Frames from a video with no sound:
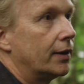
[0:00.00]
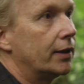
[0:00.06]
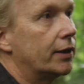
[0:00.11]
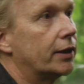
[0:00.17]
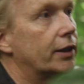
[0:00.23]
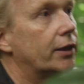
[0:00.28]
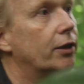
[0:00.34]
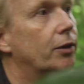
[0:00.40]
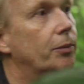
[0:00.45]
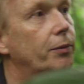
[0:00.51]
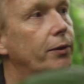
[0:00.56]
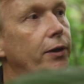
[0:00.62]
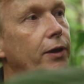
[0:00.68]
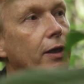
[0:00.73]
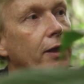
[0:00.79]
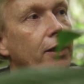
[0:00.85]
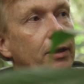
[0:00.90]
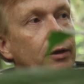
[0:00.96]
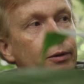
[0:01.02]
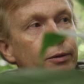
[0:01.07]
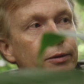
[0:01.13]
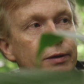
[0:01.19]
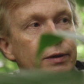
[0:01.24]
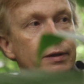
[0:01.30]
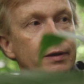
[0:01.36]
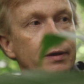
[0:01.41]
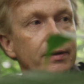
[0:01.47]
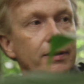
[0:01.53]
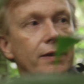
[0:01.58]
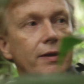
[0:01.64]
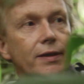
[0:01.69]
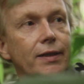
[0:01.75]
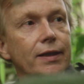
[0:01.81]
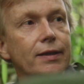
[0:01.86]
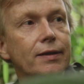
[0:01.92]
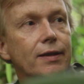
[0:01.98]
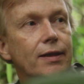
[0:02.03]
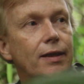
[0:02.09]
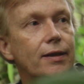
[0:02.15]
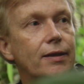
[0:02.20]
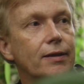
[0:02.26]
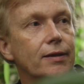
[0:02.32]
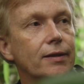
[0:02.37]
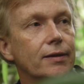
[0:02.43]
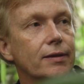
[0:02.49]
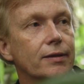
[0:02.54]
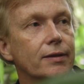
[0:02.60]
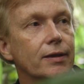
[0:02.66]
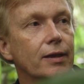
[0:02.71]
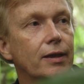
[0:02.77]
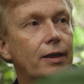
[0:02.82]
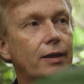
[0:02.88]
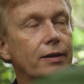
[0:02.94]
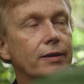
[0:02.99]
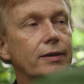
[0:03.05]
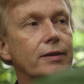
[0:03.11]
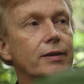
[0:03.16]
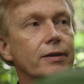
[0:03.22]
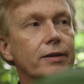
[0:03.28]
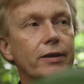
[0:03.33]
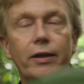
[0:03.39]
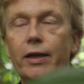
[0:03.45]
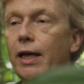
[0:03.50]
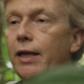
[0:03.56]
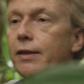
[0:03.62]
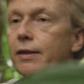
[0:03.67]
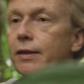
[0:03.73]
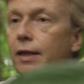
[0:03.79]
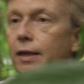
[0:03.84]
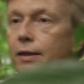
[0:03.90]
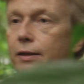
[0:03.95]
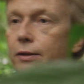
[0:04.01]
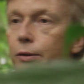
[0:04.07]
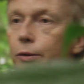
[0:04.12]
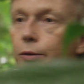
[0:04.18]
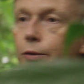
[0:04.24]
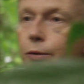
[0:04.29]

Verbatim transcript: Jacob, look, oh. these are uh, the ants I talked